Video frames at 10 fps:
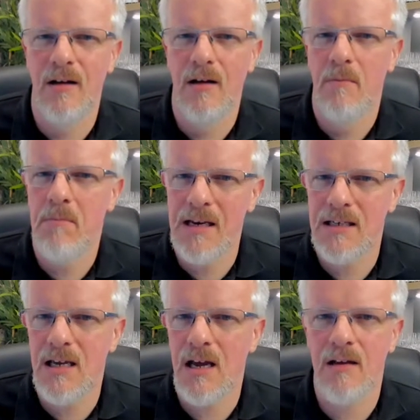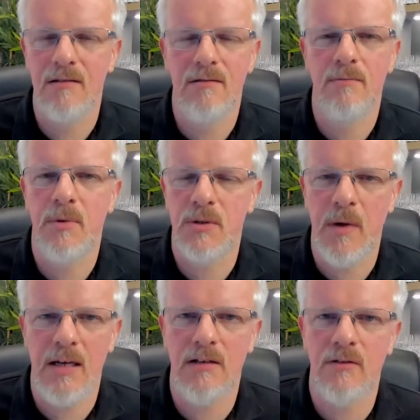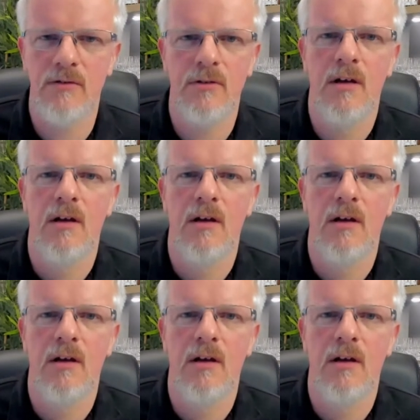mindset, perspective,